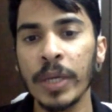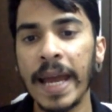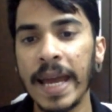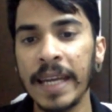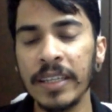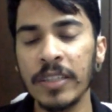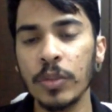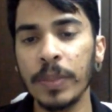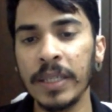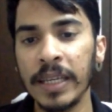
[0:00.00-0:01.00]
anterior
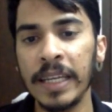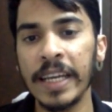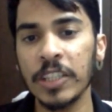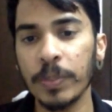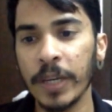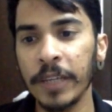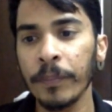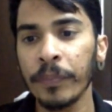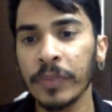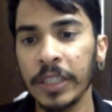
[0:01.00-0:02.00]
superior iliac spine.
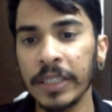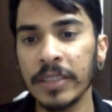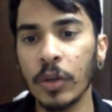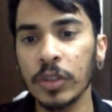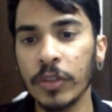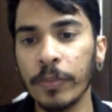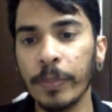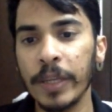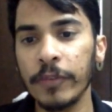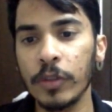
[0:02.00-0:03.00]
It is a cause of
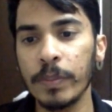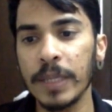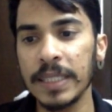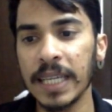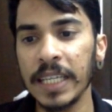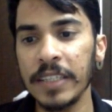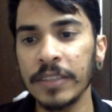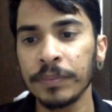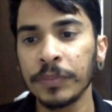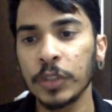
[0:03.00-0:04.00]
painful bursitis.
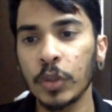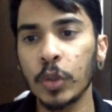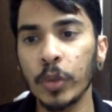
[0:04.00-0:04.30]
So we